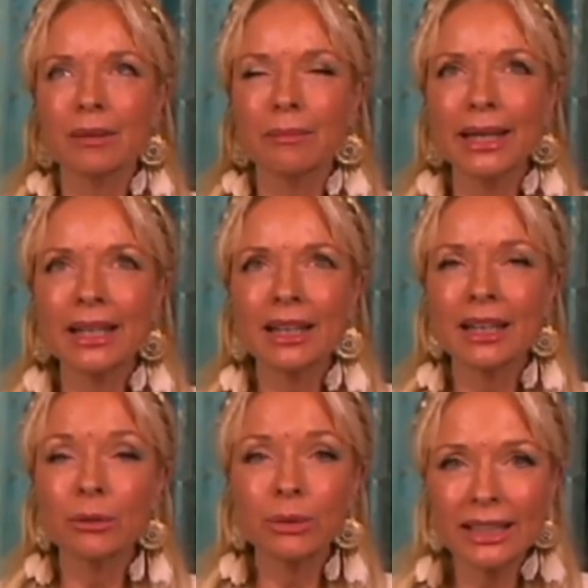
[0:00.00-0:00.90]

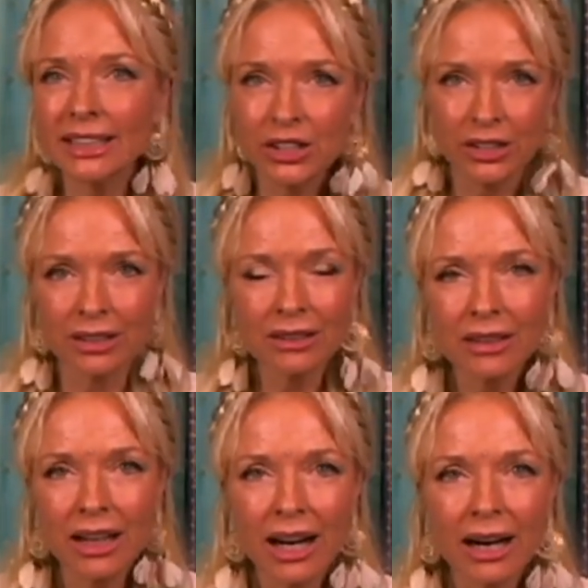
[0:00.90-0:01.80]
making a religion
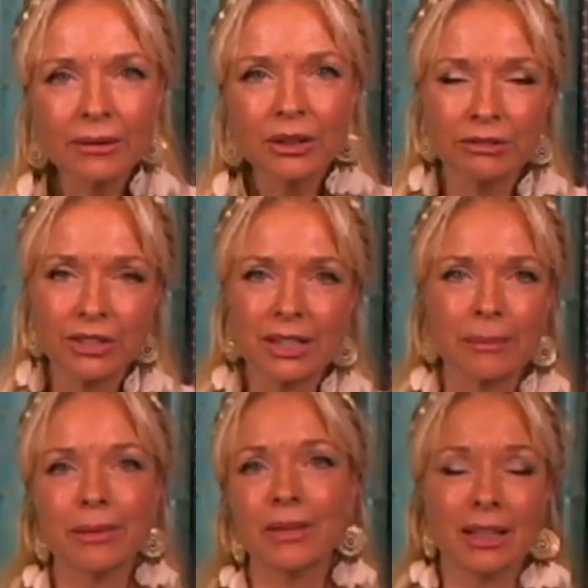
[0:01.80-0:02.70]
out of
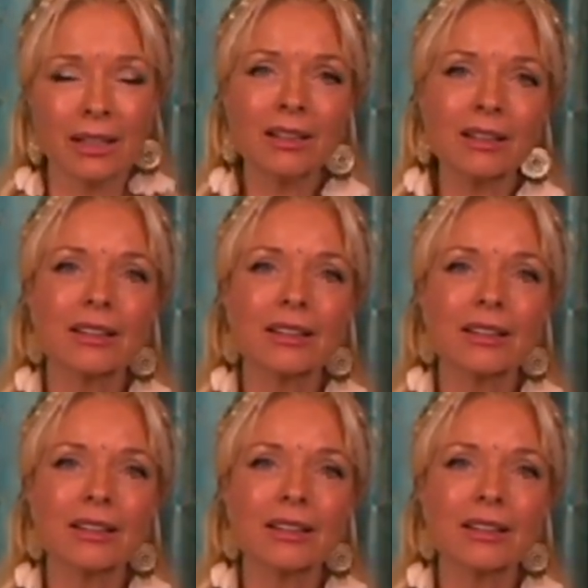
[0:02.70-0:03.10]
something,